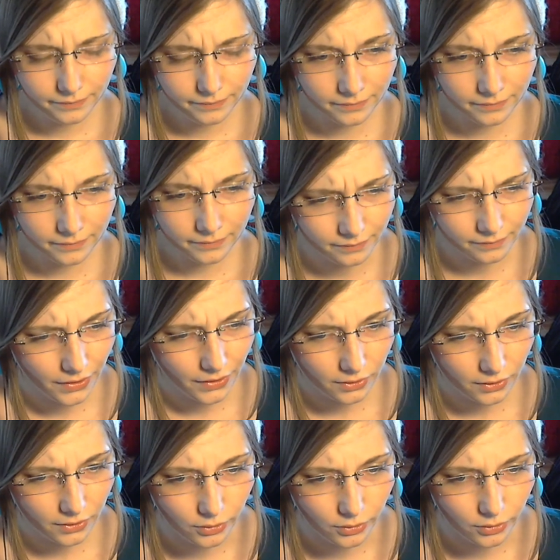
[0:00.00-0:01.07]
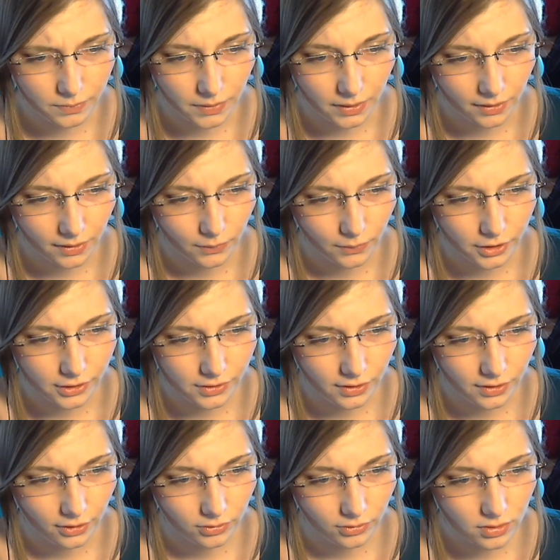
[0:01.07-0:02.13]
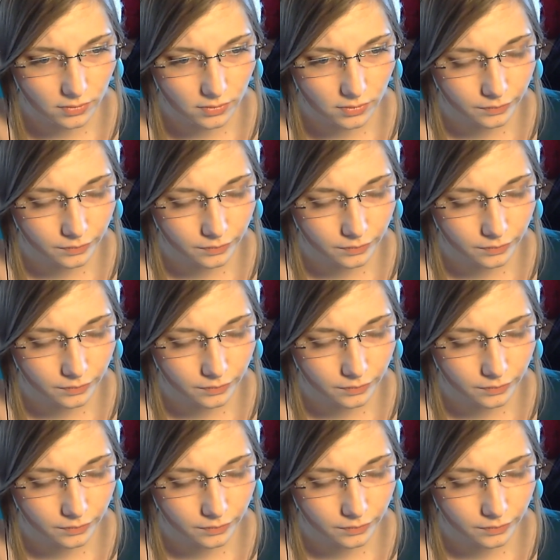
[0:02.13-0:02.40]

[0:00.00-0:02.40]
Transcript: My throat is making weird sounds.